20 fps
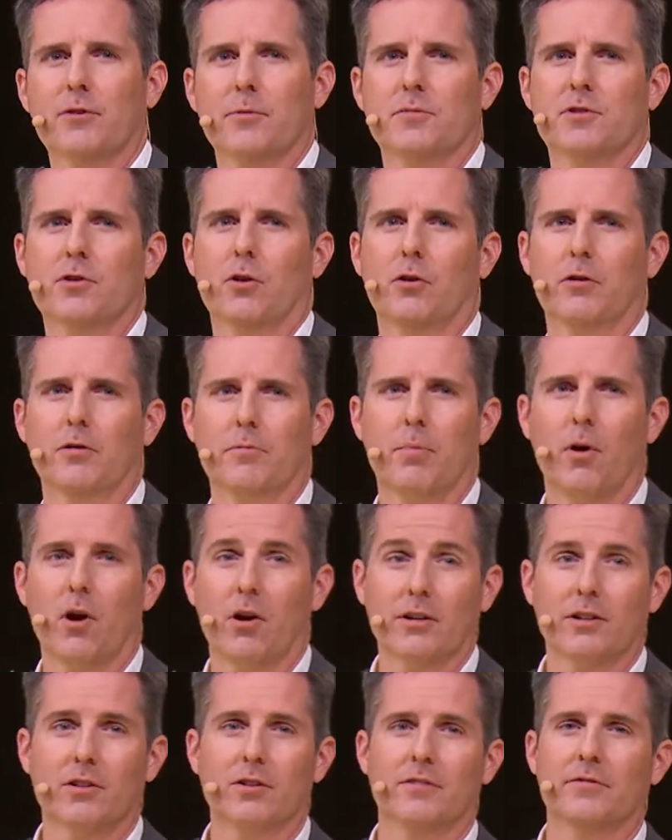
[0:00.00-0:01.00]
from solar
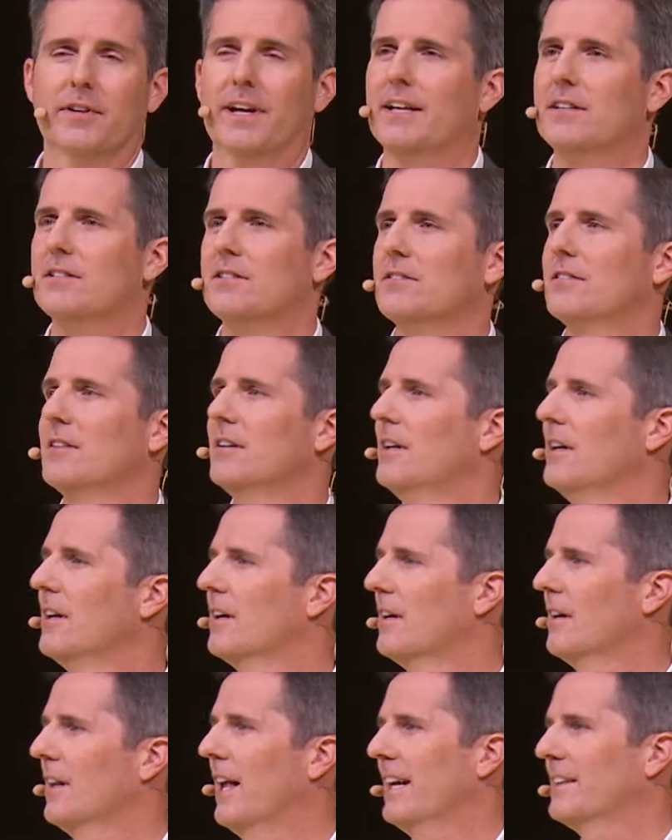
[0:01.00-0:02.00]
particle events,
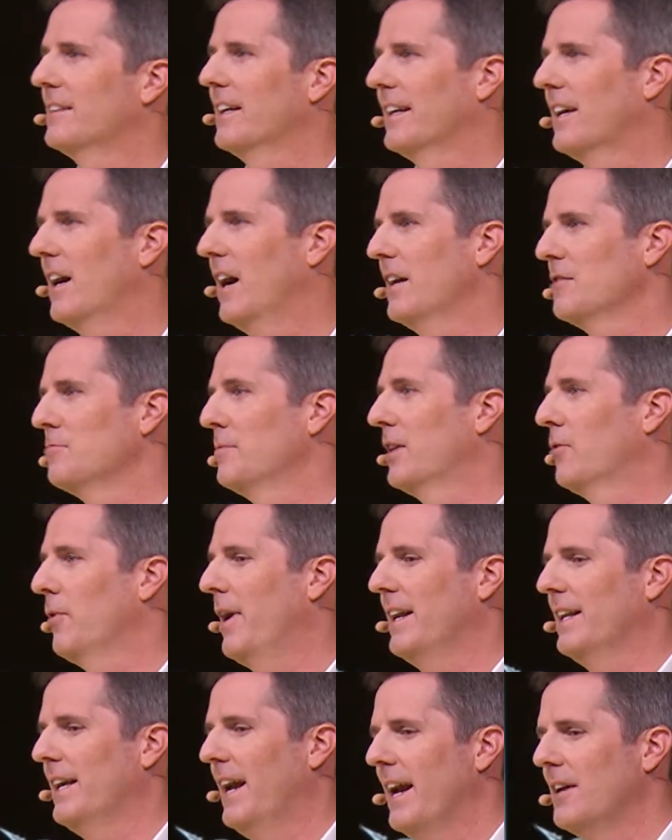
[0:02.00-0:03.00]
galactic cosmic
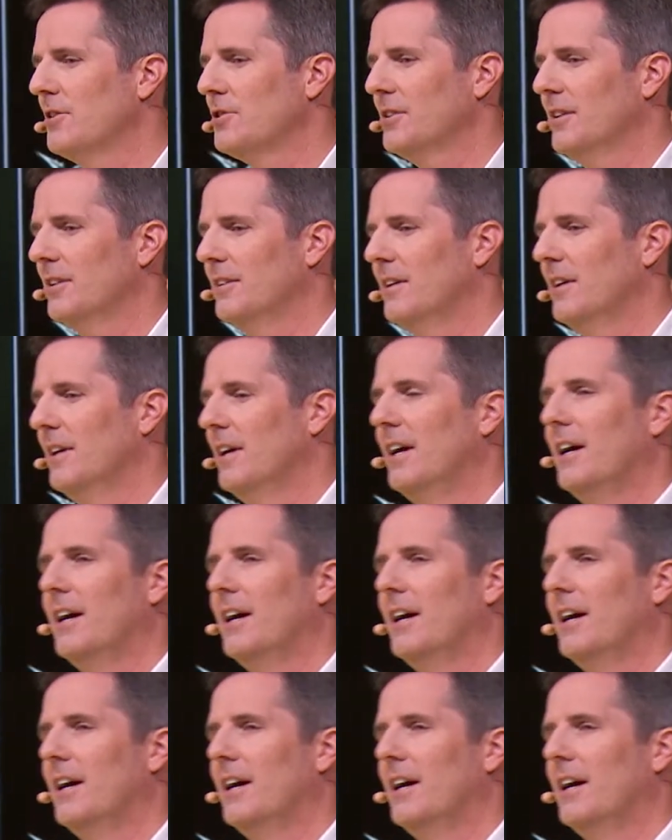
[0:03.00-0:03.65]
radiation.